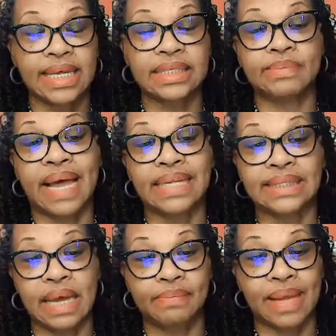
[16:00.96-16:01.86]
is my
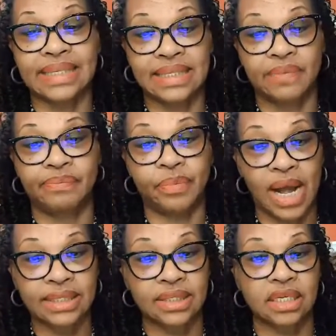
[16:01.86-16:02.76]
step-by-step
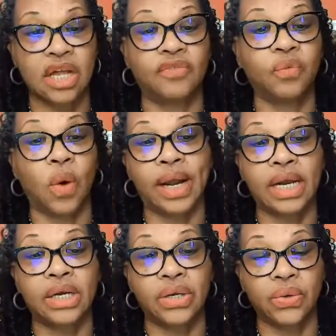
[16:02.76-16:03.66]
process of what I
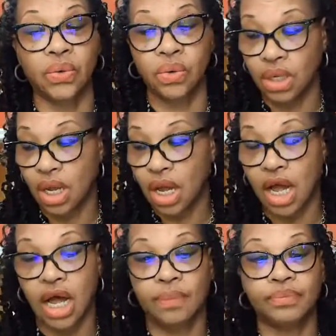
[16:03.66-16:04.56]
do
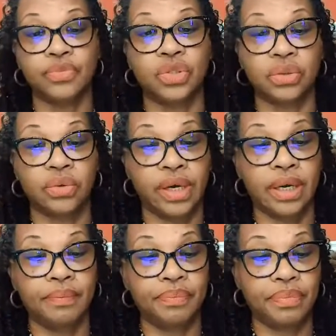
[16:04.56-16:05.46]

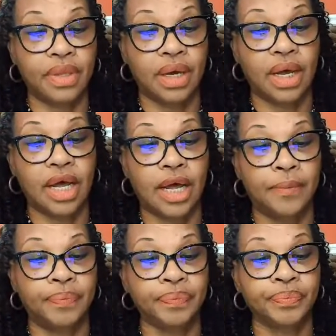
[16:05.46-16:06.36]
during
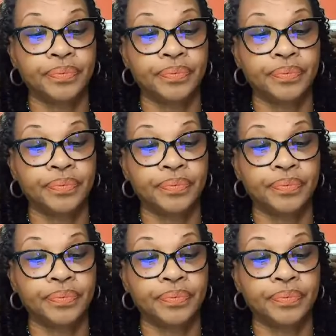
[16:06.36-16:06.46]
the